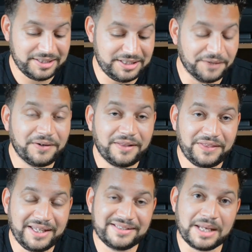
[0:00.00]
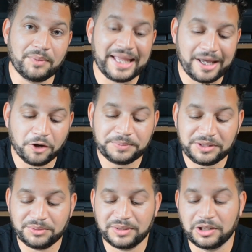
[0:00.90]
different things that will help
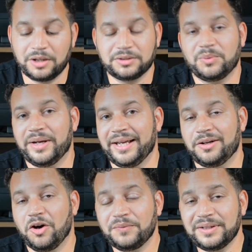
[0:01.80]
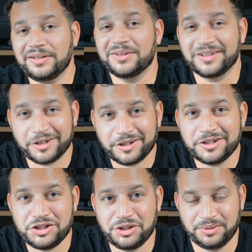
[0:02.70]
you along the way. And hopefully they'll
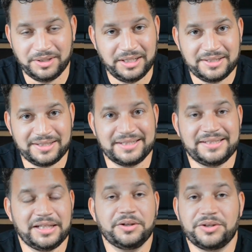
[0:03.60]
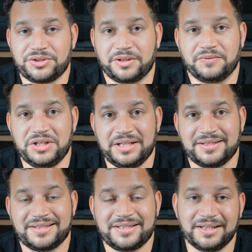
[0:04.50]
encourage you to continue to serve
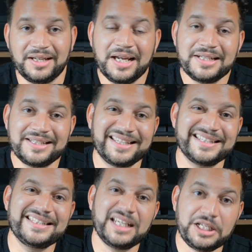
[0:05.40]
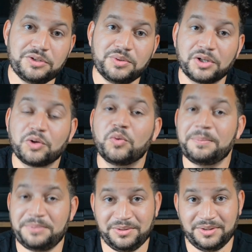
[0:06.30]
Jesus, to continue to
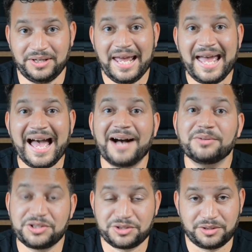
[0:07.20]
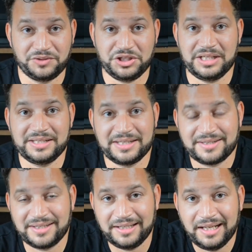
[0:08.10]
equip you in how to serve
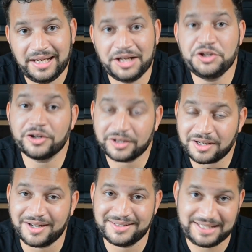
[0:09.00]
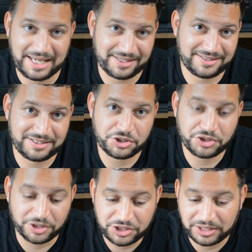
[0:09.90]
Jesus in your context as a
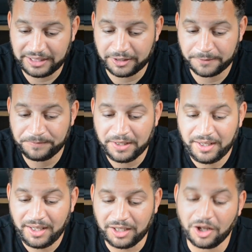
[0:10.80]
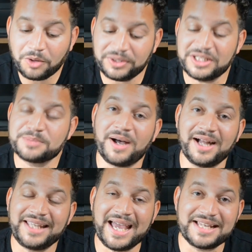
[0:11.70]
church leader. Along with this
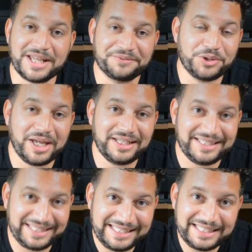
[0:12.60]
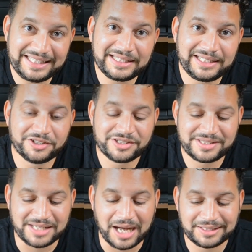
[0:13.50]
podcast, I've created
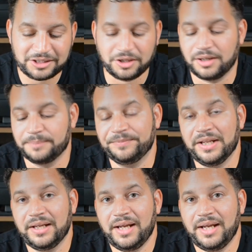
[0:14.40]
EEleaders.com.